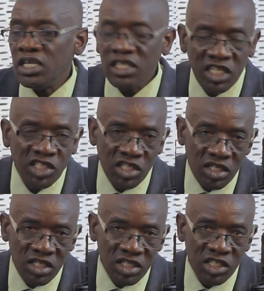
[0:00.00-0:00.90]
this
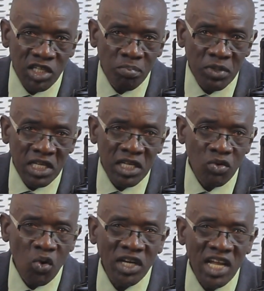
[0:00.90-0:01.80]
deeply
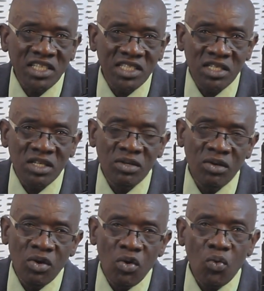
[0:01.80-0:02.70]
connects
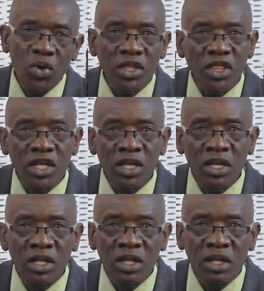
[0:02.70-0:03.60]
with
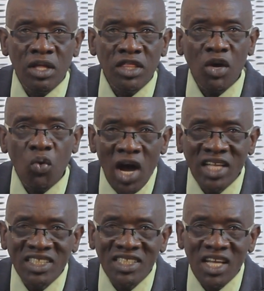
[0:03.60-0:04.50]
the the
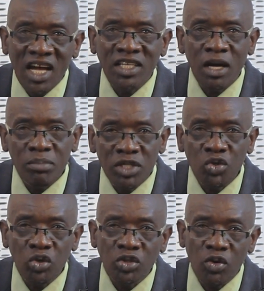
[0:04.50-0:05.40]
wants and
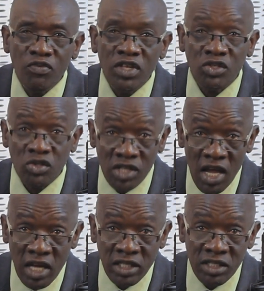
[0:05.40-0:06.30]
ambitions of the
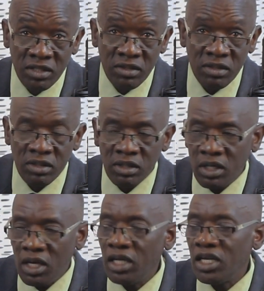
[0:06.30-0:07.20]
society.
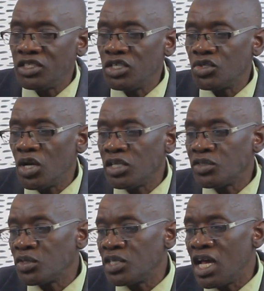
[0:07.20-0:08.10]
And as the
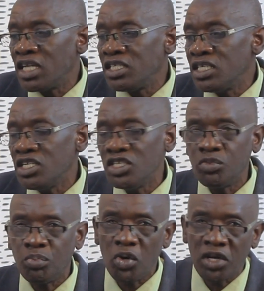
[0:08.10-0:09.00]
society
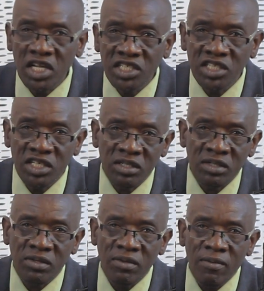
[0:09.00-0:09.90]
is progressing,